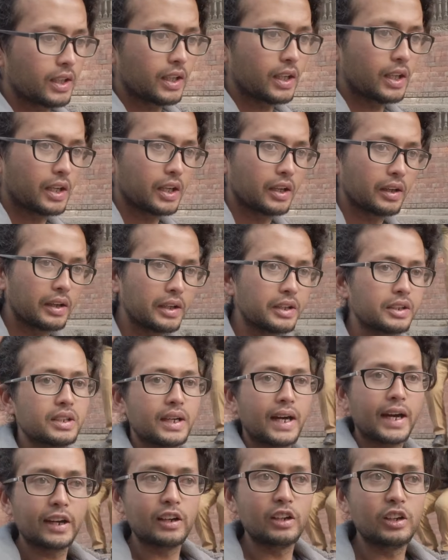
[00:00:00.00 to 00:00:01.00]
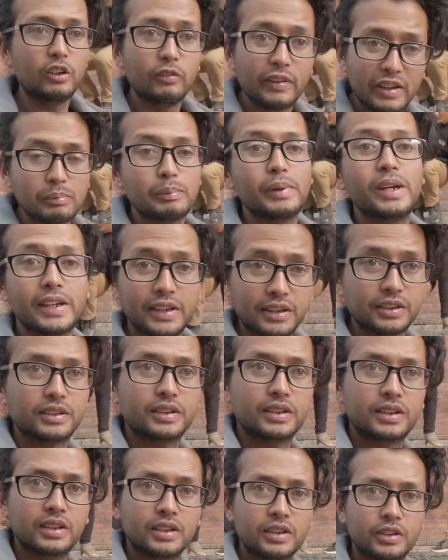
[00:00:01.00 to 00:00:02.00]
uh, entire living
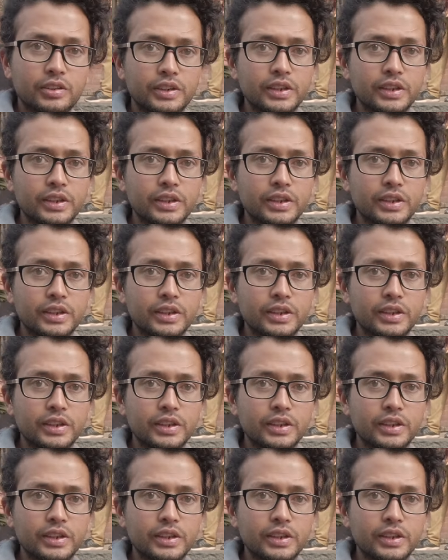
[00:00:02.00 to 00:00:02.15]
beings.